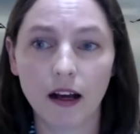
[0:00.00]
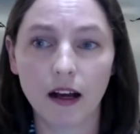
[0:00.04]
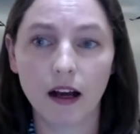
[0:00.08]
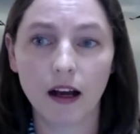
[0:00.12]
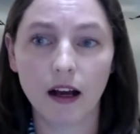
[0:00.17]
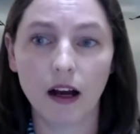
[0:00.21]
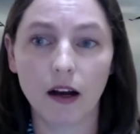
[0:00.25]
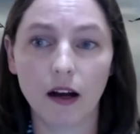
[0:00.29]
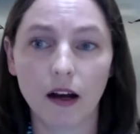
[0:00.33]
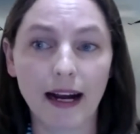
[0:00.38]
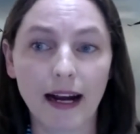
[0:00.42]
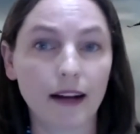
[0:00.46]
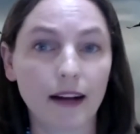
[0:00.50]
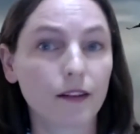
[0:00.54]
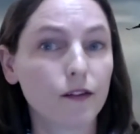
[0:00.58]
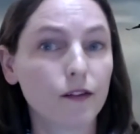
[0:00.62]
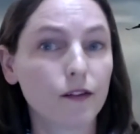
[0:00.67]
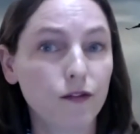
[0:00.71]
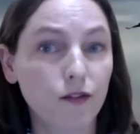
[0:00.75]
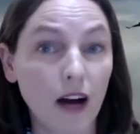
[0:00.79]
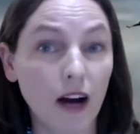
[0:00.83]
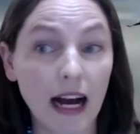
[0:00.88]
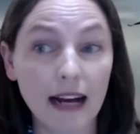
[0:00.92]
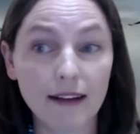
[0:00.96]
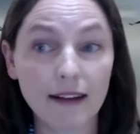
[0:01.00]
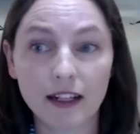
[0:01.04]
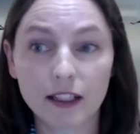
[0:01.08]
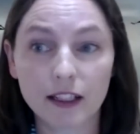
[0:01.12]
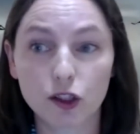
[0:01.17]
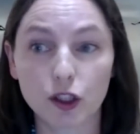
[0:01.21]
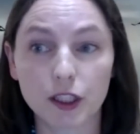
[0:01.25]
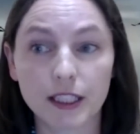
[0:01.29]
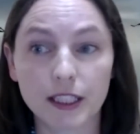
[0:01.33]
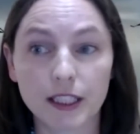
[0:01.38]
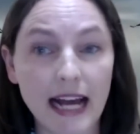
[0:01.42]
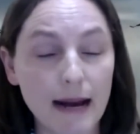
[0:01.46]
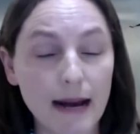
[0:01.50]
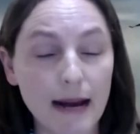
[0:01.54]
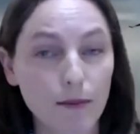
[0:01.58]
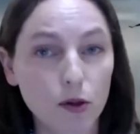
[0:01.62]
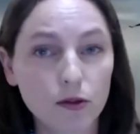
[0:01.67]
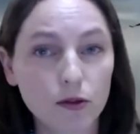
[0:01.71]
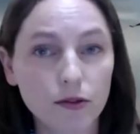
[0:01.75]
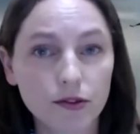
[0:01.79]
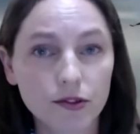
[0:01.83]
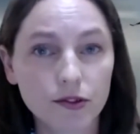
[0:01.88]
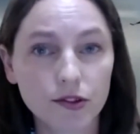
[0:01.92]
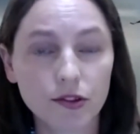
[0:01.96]
around 500
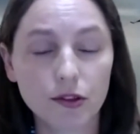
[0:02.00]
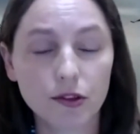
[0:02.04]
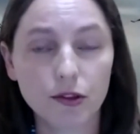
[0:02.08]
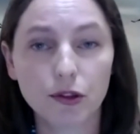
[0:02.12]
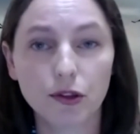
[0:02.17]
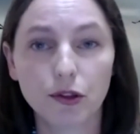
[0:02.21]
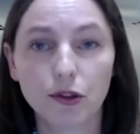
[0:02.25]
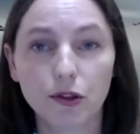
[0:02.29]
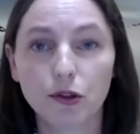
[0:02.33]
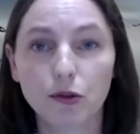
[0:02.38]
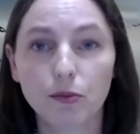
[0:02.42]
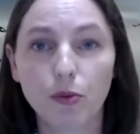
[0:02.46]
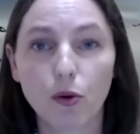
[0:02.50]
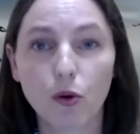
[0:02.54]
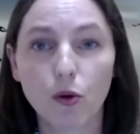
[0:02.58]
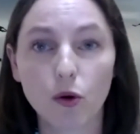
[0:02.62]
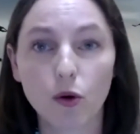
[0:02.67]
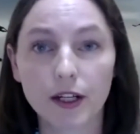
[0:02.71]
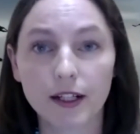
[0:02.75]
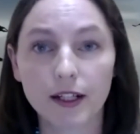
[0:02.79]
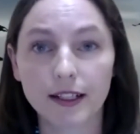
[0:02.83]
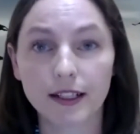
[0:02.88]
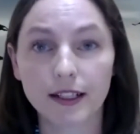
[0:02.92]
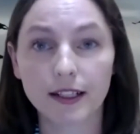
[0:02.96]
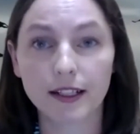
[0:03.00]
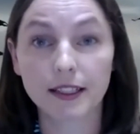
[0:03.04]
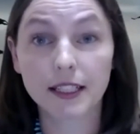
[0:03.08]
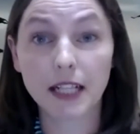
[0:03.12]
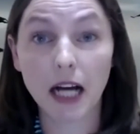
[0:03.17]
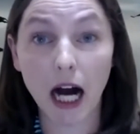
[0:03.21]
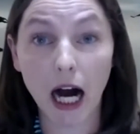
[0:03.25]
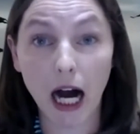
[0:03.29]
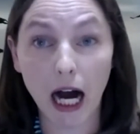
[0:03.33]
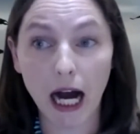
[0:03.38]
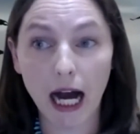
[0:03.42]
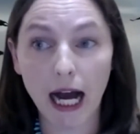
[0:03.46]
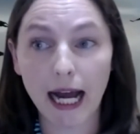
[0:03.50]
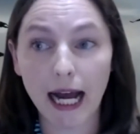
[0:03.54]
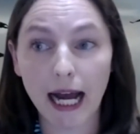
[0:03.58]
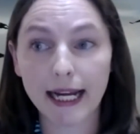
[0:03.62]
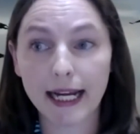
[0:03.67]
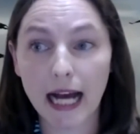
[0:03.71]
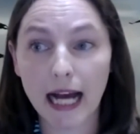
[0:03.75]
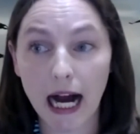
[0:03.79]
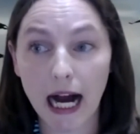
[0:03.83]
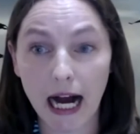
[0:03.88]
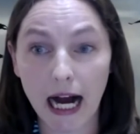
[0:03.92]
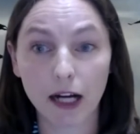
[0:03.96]
Tamils who boarded a Thai
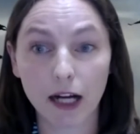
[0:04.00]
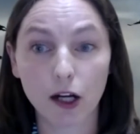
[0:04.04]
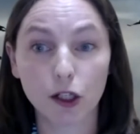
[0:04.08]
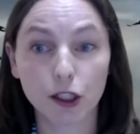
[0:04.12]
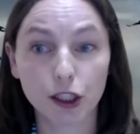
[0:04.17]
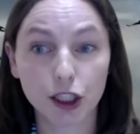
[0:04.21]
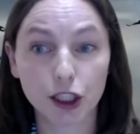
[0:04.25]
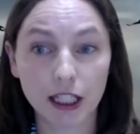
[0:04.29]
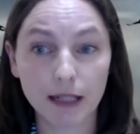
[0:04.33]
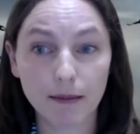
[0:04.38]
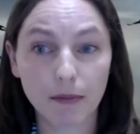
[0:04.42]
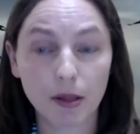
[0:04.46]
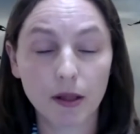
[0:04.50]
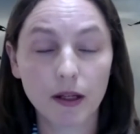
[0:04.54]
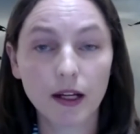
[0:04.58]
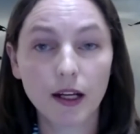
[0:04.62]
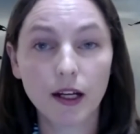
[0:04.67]
cargo ship